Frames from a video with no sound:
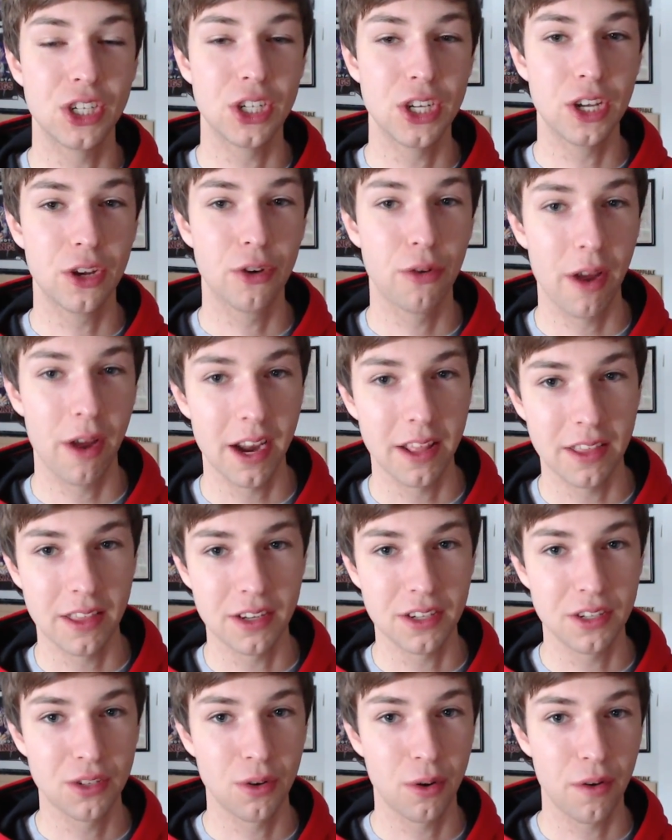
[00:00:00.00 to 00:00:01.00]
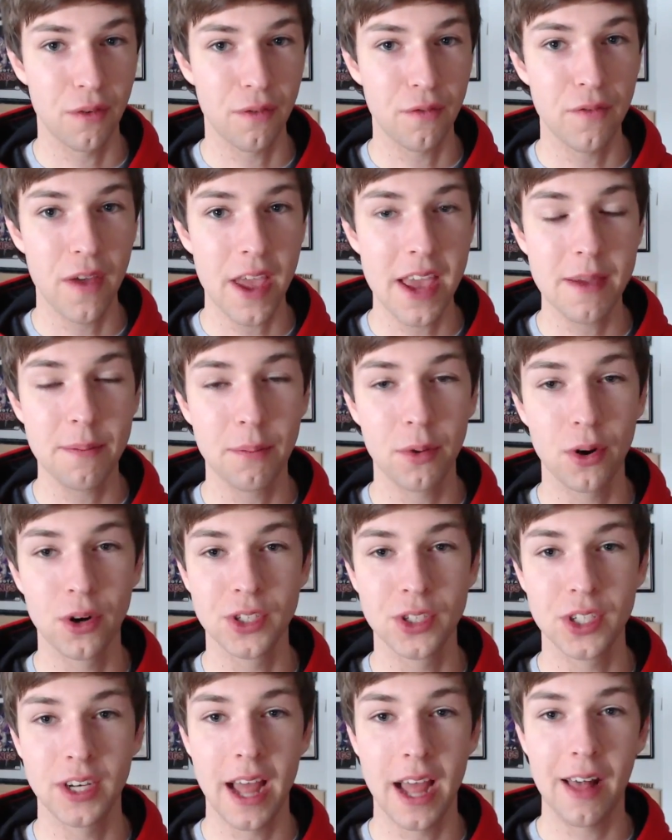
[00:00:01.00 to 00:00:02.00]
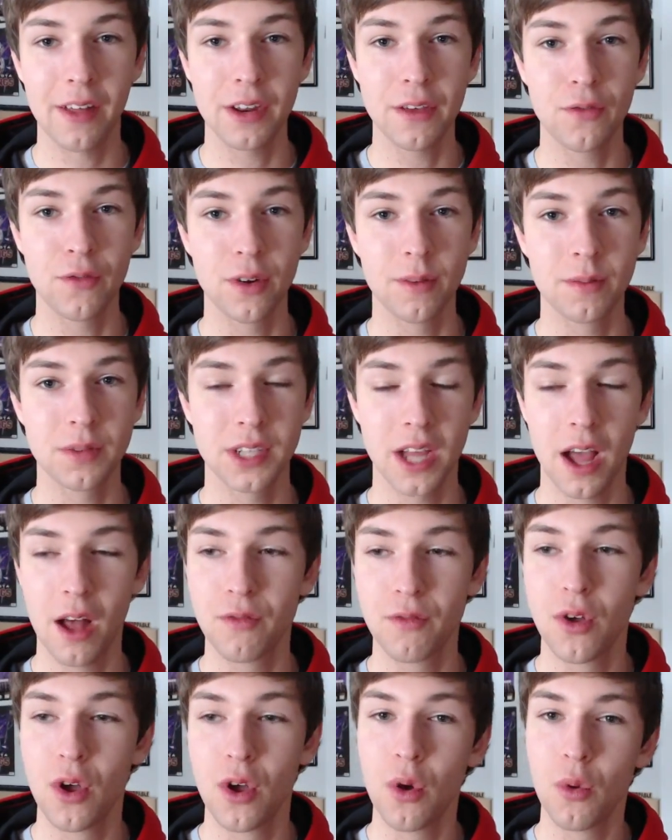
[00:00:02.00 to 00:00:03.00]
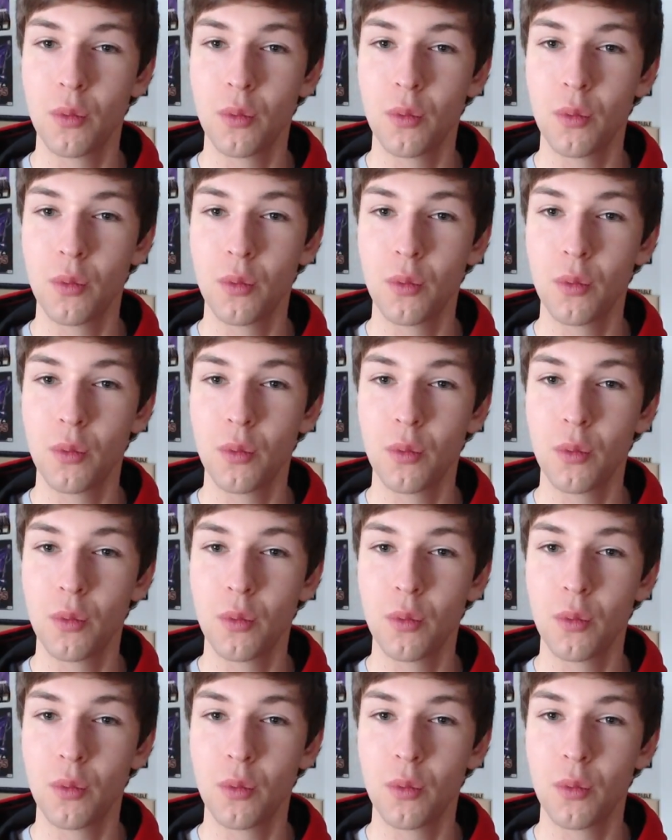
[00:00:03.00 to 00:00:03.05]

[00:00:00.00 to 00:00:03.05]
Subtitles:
He created this sort of fake personality for himself,